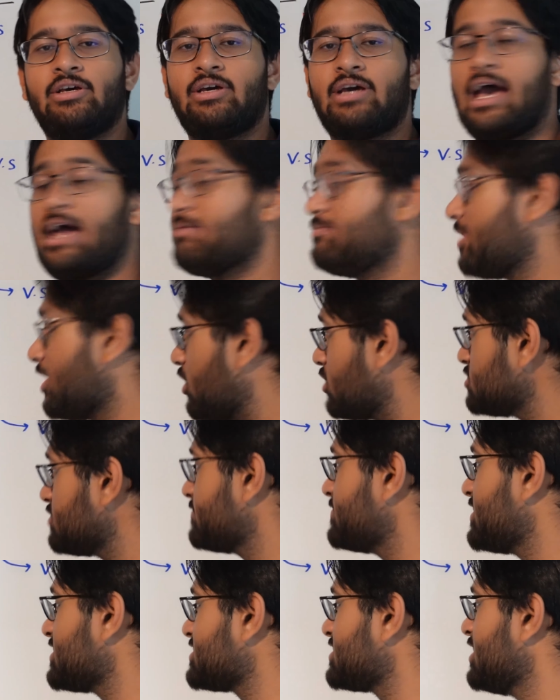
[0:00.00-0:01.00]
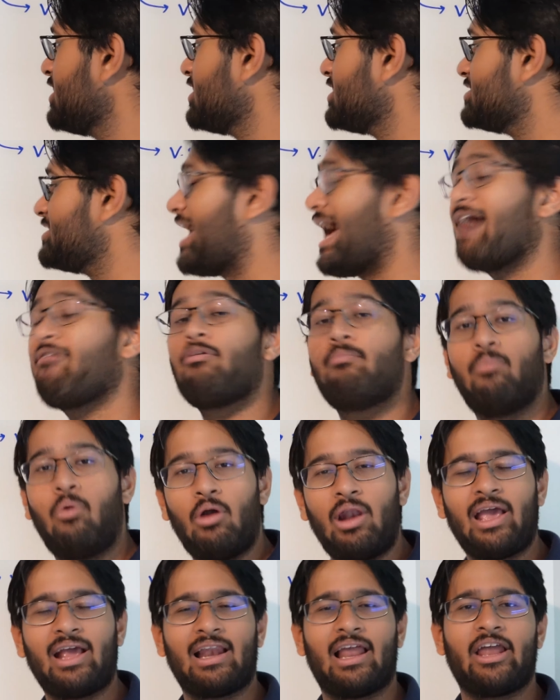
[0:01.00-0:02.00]
And because of this, they have a
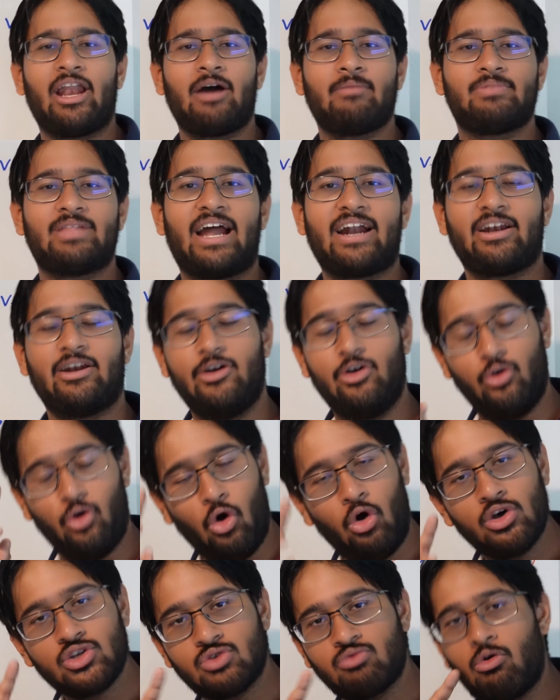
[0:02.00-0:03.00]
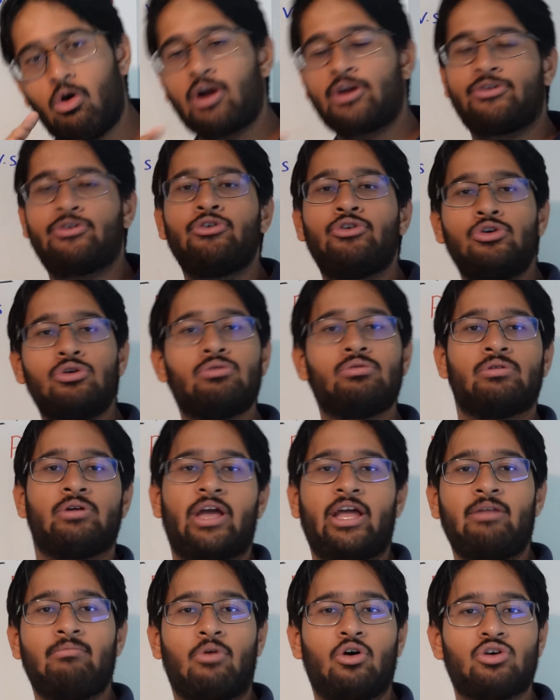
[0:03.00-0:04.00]
bowling lineup that knows what to do
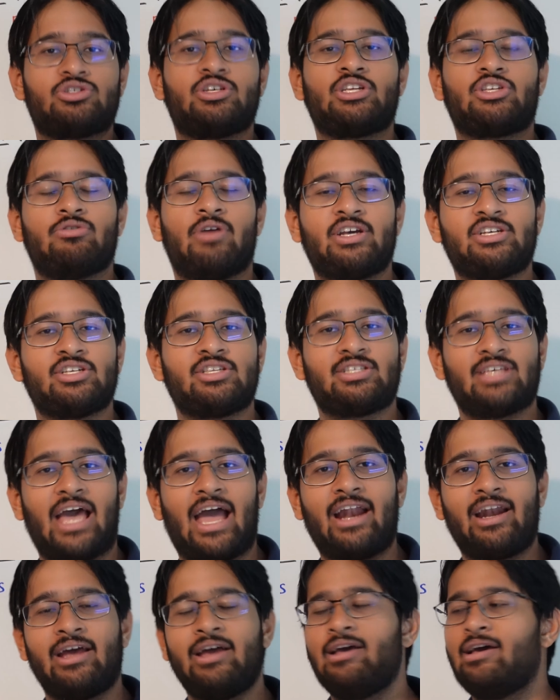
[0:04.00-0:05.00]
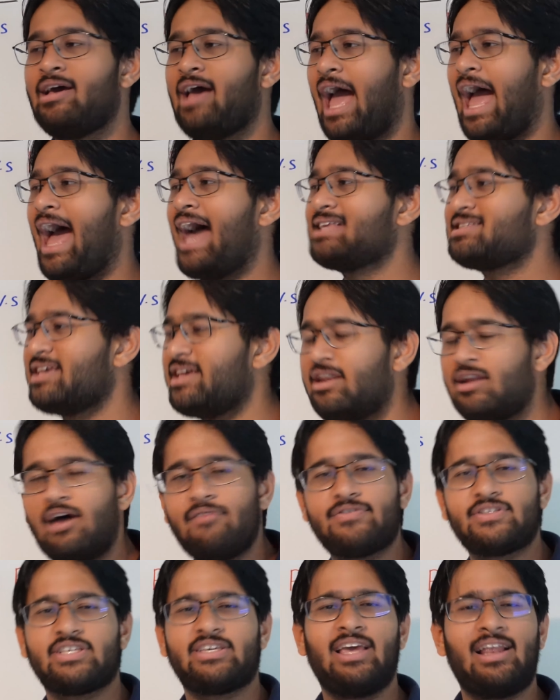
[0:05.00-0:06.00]
in most situations and has
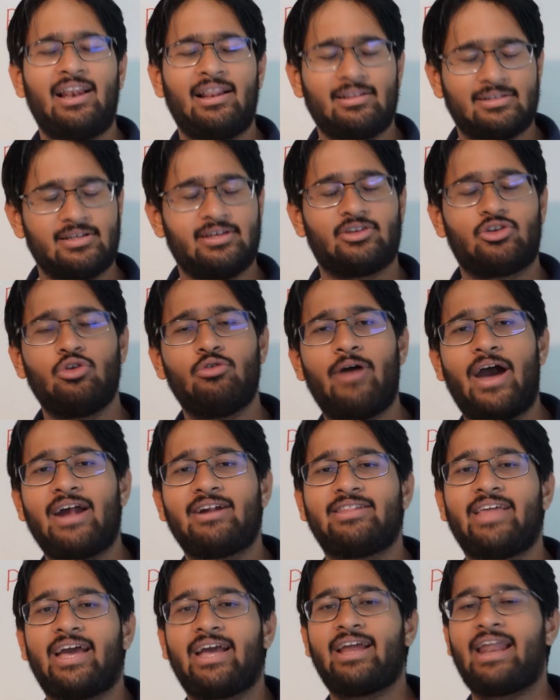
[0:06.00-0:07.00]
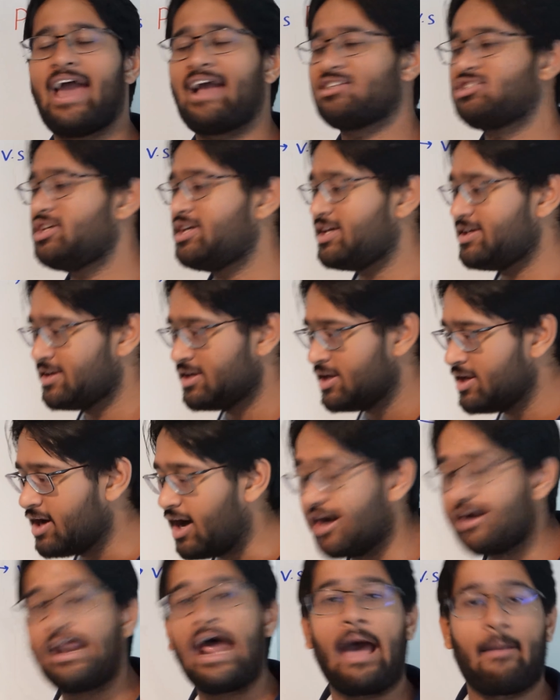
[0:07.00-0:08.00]
enough skill to where they can actually
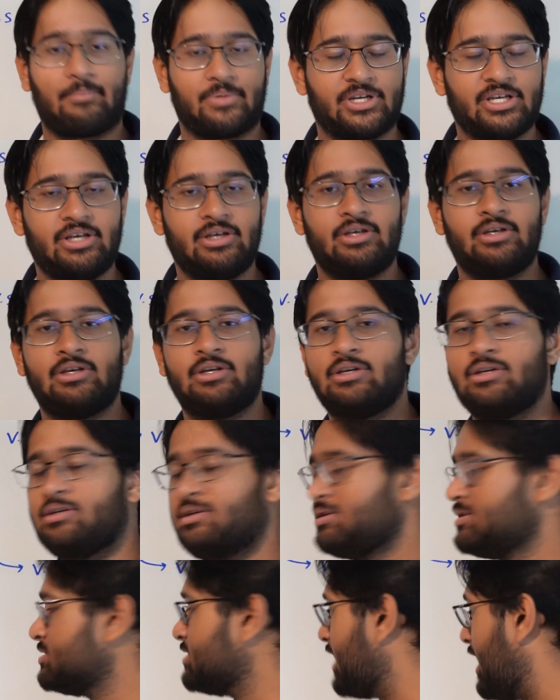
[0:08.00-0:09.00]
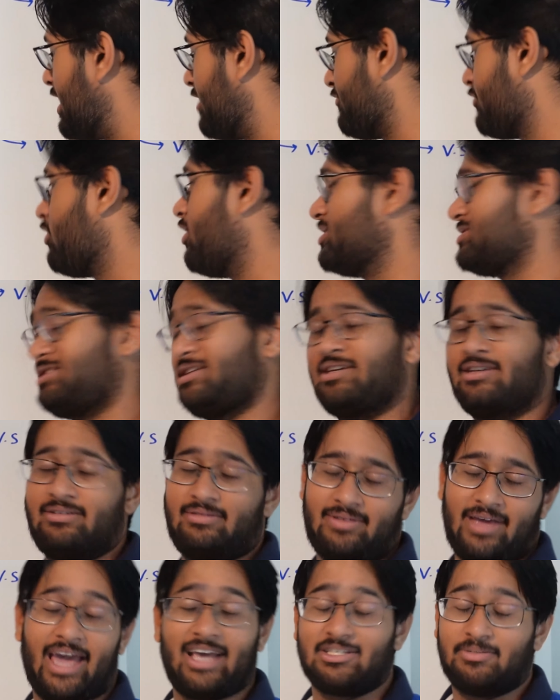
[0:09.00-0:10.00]
adapt. And of course,
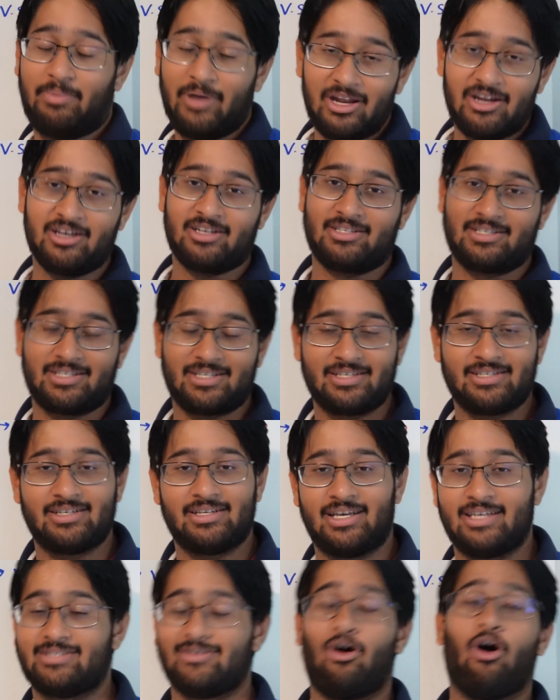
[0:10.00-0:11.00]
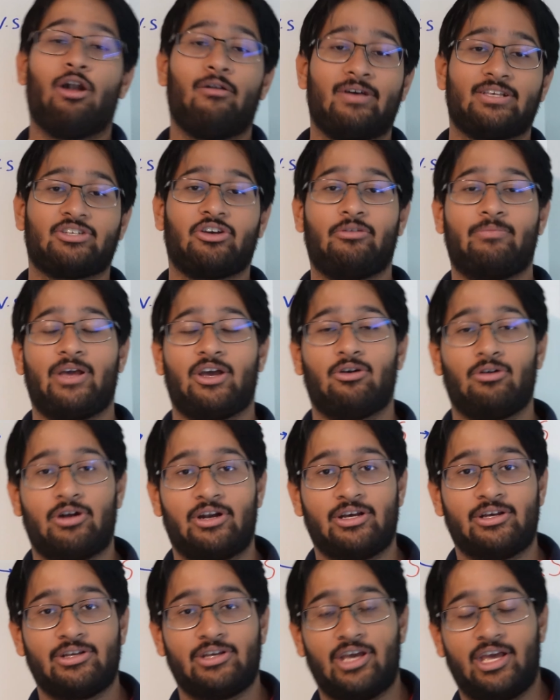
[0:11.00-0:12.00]
experience is always going to be
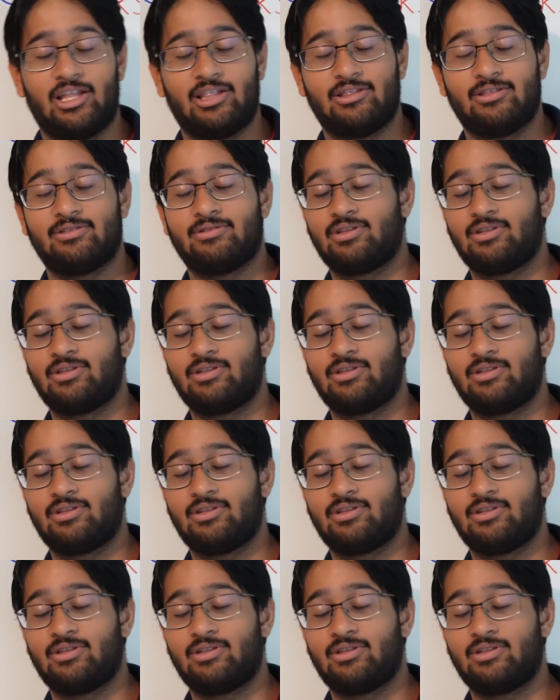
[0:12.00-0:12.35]
good in